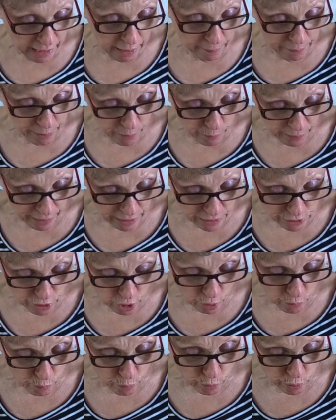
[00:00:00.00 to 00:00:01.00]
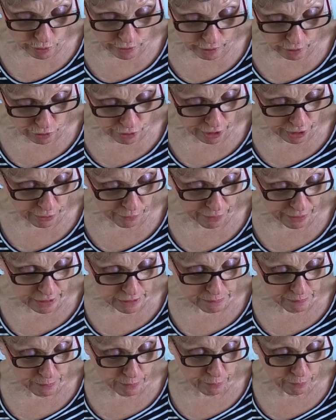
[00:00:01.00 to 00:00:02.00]
He put away his cardboard salt shaker and
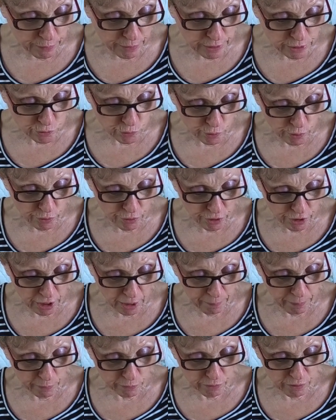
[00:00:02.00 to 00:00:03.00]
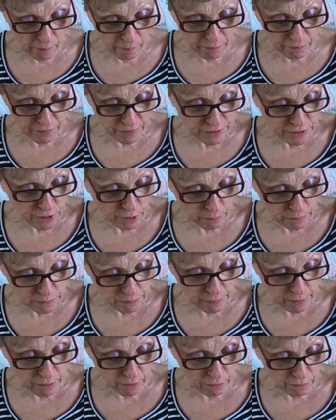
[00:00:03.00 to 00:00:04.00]
his spoon. He screwed the cup on top of his thermos
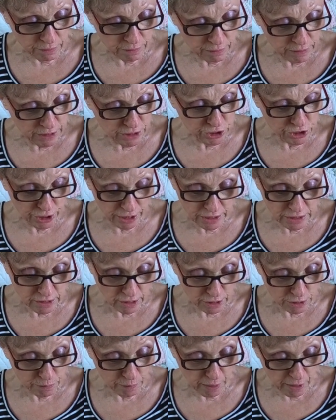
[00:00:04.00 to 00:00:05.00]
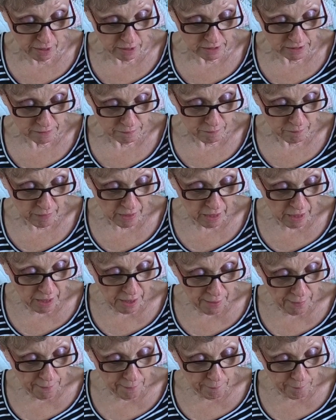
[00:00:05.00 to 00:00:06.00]
bottle. He shut his lunchbox.
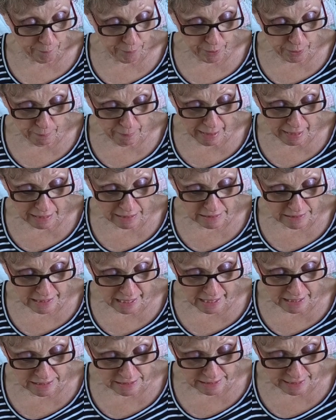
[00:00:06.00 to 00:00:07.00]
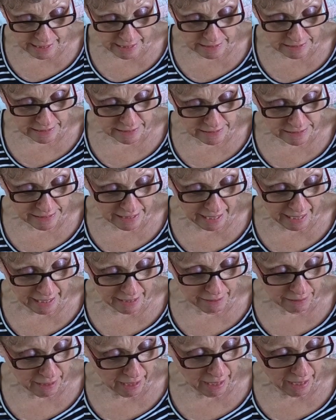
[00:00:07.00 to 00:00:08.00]
Put it back inside his desk and
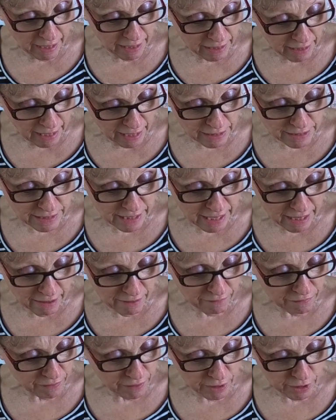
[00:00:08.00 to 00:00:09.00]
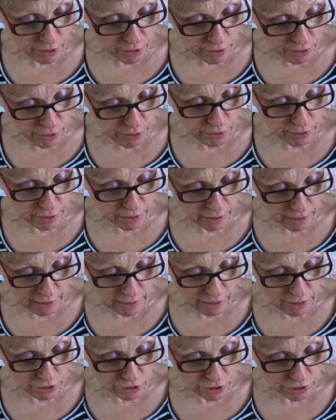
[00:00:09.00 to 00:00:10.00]
sighed. I'd like to have a good
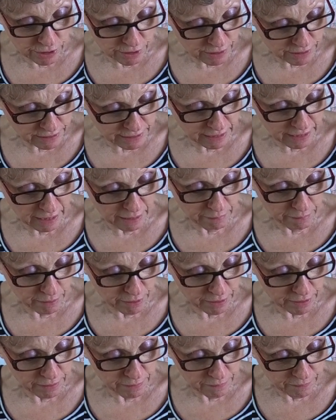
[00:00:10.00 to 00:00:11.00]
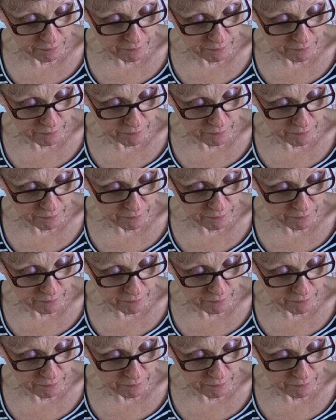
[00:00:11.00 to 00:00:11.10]
lunch, said Albert.